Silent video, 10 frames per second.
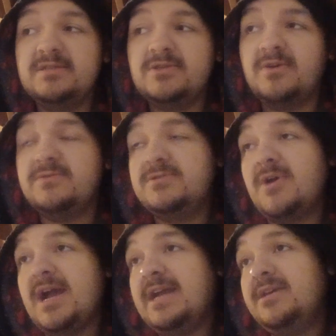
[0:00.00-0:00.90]

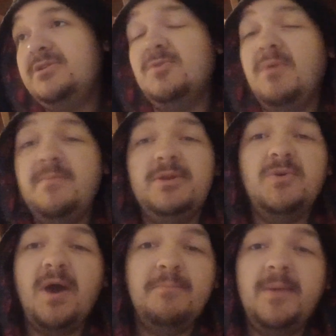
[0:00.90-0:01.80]
Maybe I
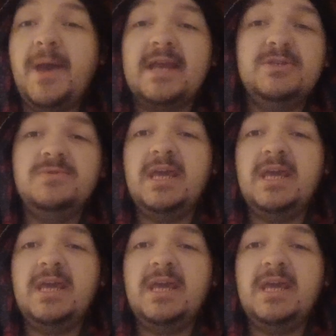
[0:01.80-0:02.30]
can do